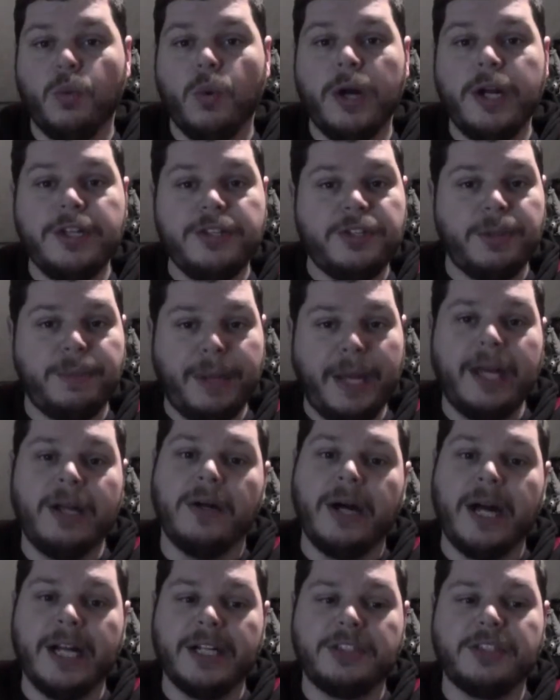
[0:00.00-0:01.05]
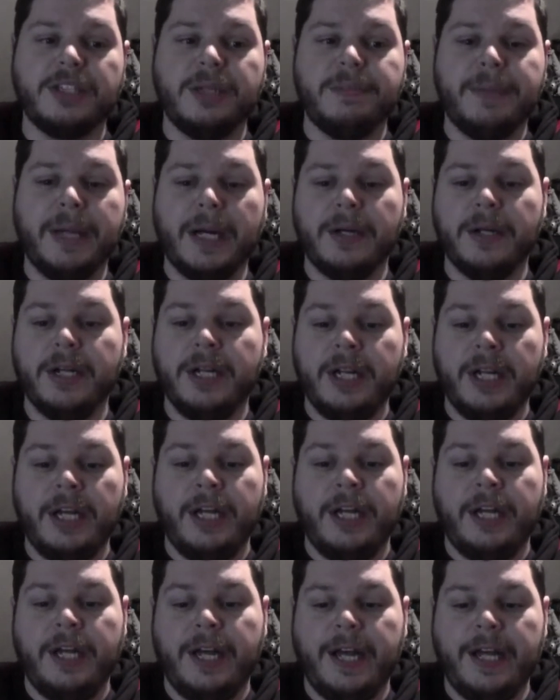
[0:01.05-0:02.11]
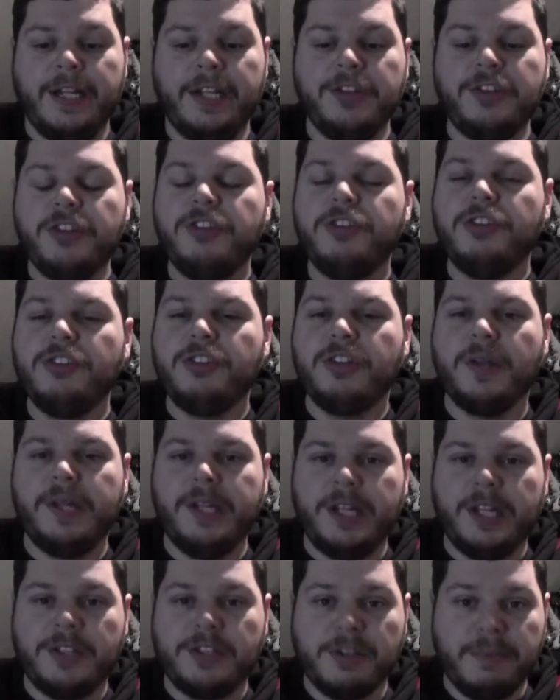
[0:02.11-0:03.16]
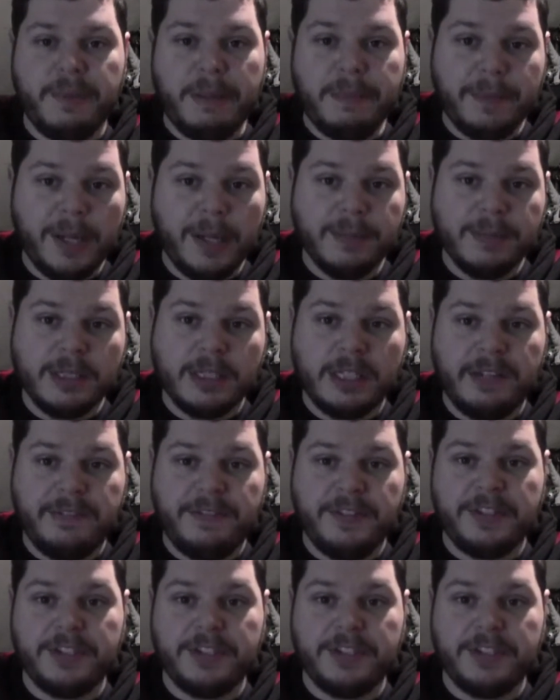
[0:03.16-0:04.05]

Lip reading: what is your panel actually about? And this isn't something that's going to be publicly